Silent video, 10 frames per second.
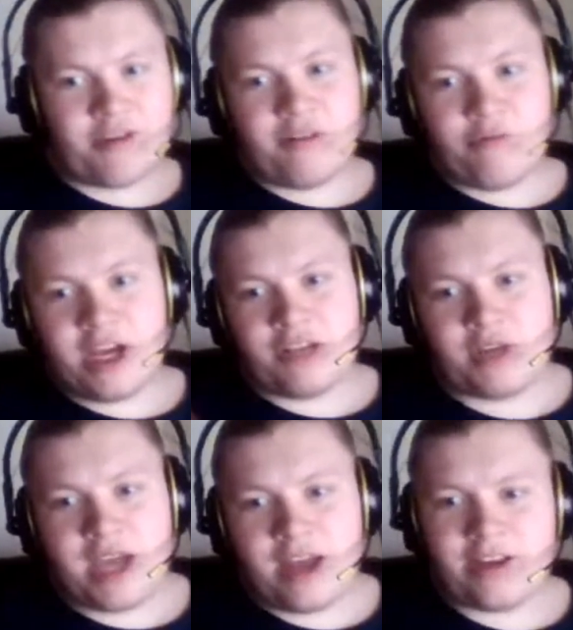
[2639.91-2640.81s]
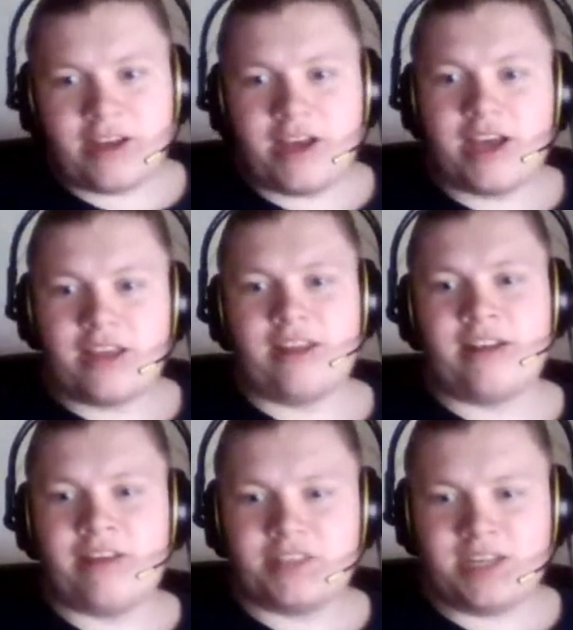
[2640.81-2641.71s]
run away to Canada
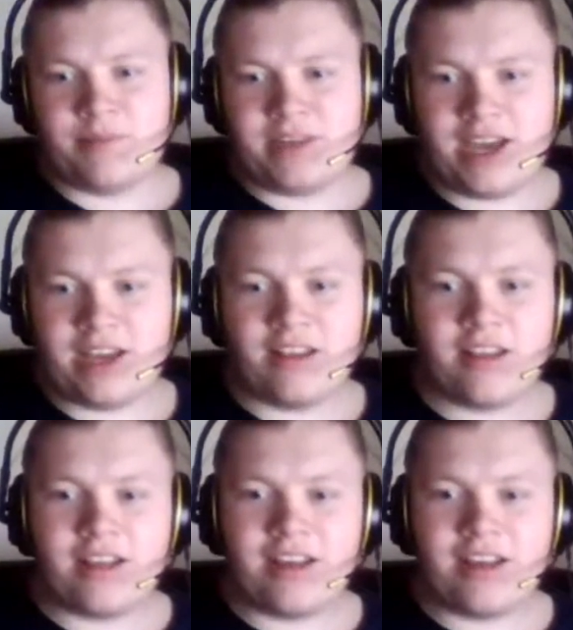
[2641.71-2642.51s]
and never see him again.